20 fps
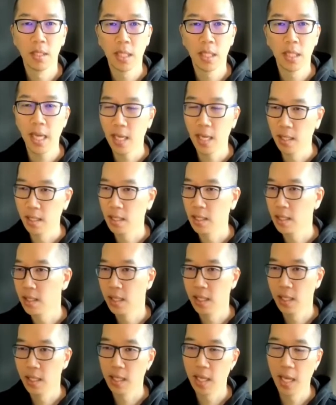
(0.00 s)
Okay, and
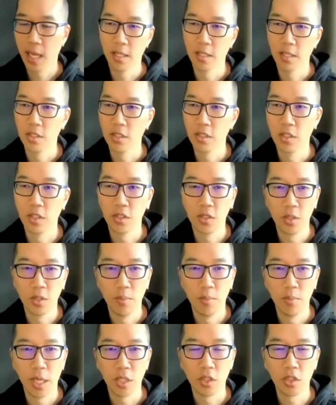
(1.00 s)
then again, this is just to
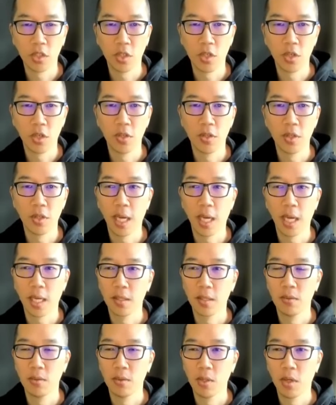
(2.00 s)
make sure that
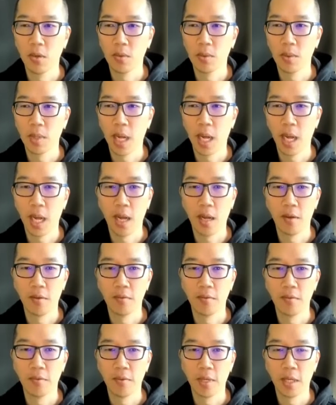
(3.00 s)
you don't
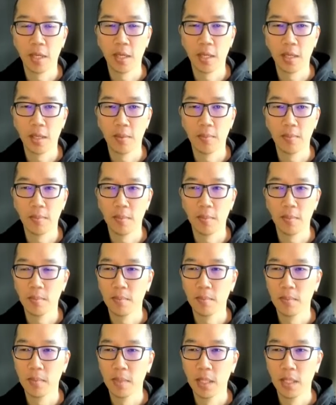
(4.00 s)
have
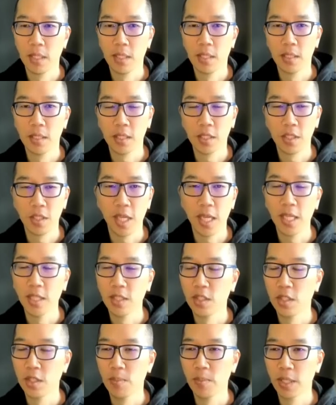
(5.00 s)
essentially the
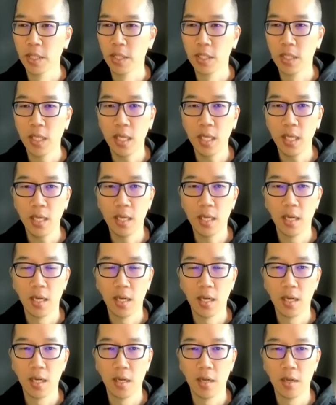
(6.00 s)
instability
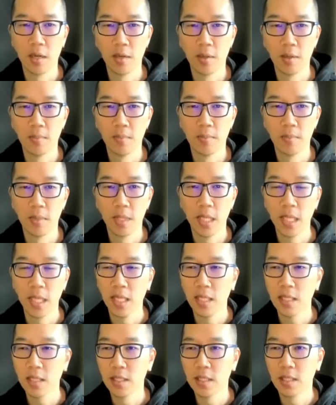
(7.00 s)

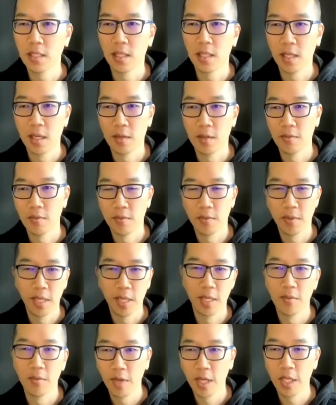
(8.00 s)
needs of an
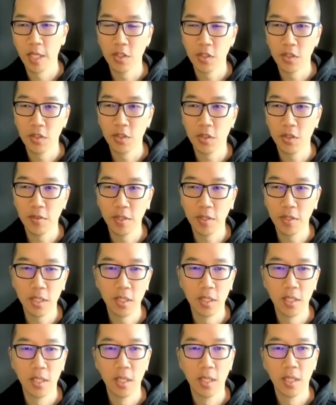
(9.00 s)
innovation
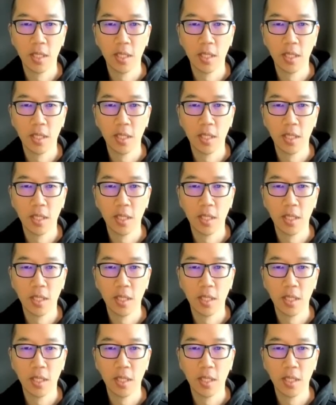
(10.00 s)
service,